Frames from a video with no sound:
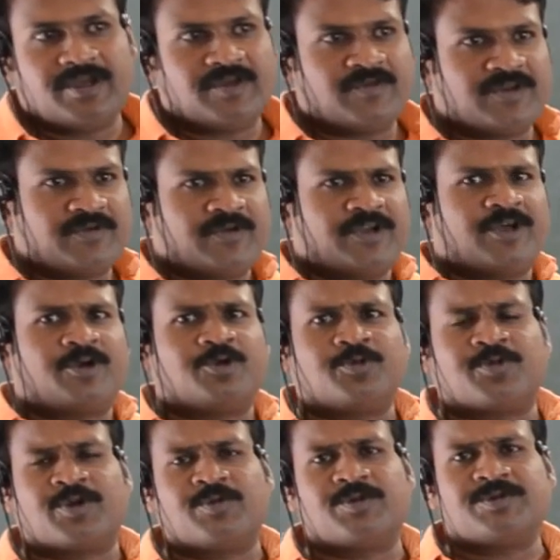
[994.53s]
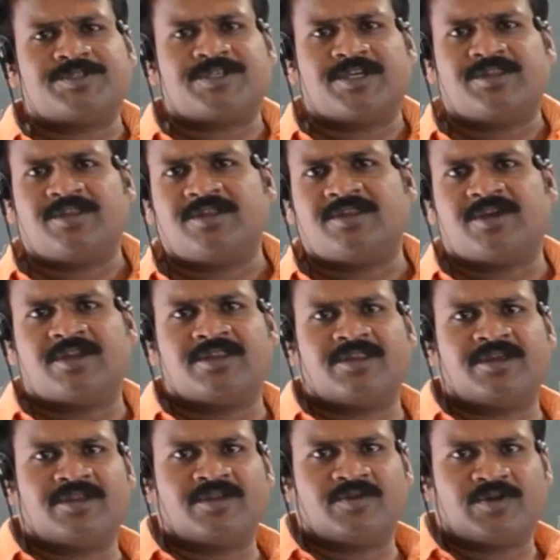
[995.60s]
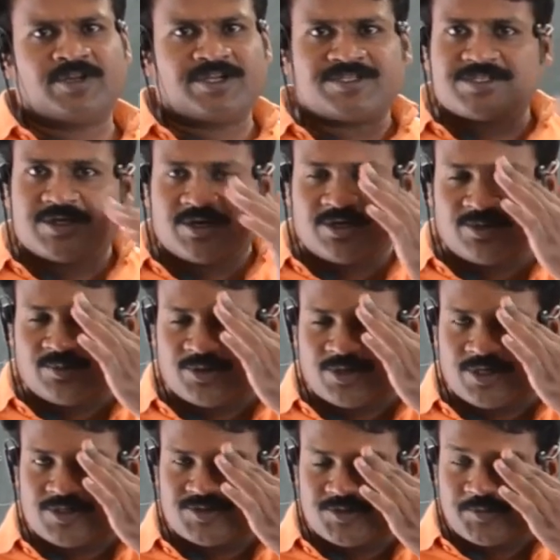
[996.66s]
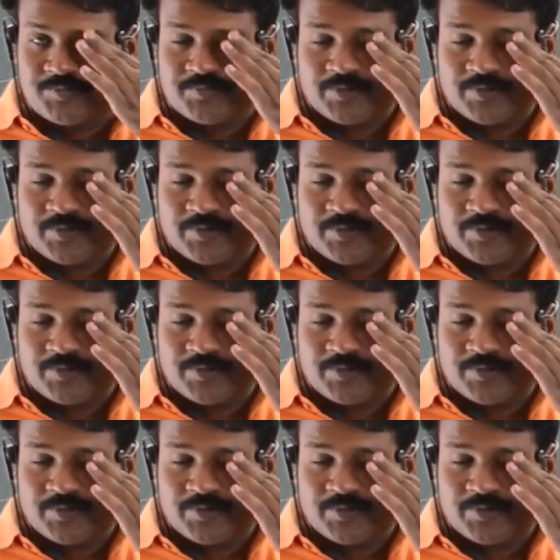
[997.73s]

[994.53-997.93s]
Even one or two problems I think they are there in your NCRT book also.